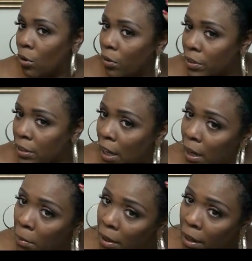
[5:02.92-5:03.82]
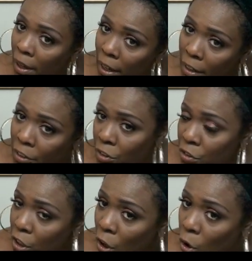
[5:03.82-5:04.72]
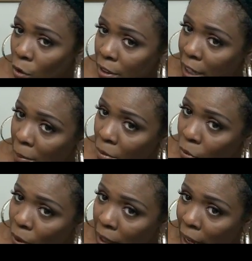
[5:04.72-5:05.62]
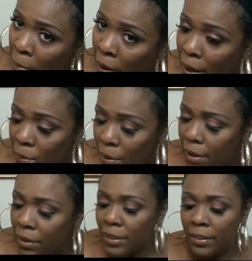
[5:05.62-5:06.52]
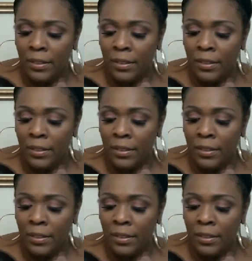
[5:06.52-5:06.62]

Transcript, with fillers: all the time. And this is the only type of wig cap I wear.